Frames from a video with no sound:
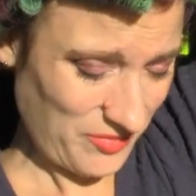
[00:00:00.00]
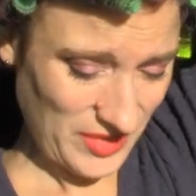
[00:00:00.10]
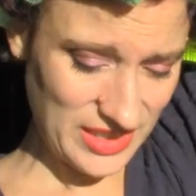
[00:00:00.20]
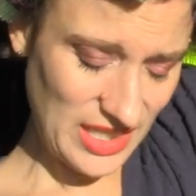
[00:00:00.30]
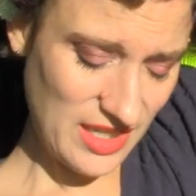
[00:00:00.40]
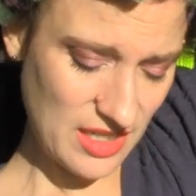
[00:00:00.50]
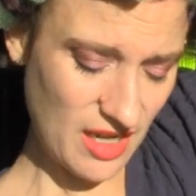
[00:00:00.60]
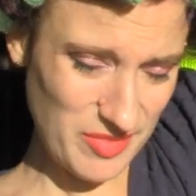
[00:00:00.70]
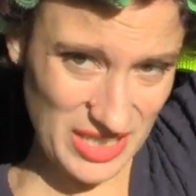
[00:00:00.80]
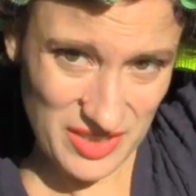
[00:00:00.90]
I tend to
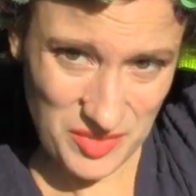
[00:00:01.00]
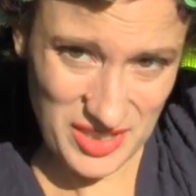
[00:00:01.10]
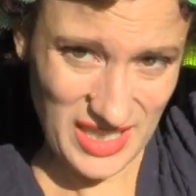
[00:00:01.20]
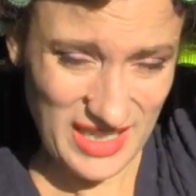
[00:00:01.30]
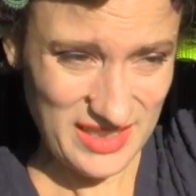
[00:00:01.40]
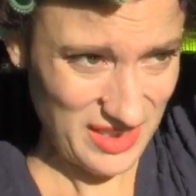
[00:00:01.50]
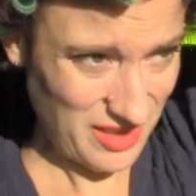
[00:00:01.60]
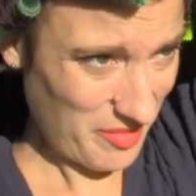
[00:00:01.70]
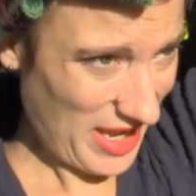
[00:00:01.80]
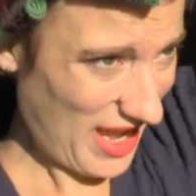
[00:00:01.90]
not be as precise in
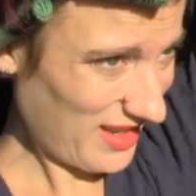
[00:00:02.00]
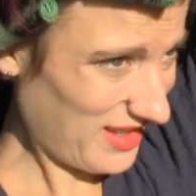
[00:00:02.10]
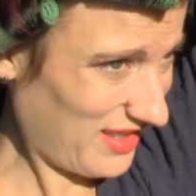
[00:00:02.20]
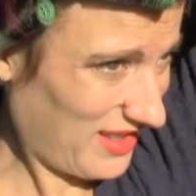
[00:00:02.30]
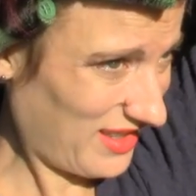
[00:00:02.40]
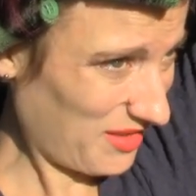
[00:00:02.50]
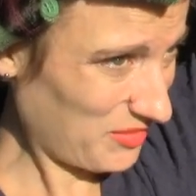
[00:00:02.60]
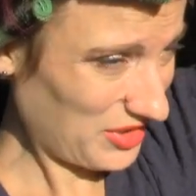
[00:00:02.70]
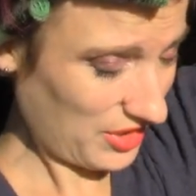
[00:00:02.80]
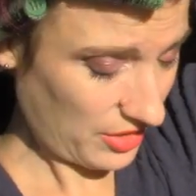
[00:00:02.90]
the back. I'm
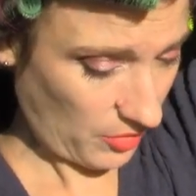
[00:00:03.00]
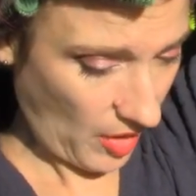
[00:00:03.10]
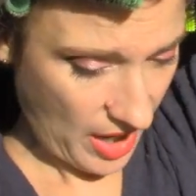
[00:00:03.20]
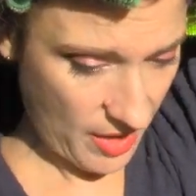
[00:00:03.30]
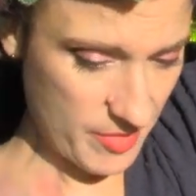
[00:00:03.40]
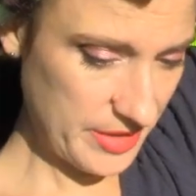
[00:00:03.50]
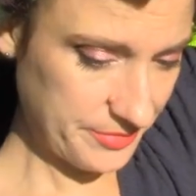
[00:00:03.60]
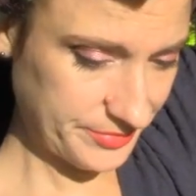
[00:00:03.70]
just gonna grab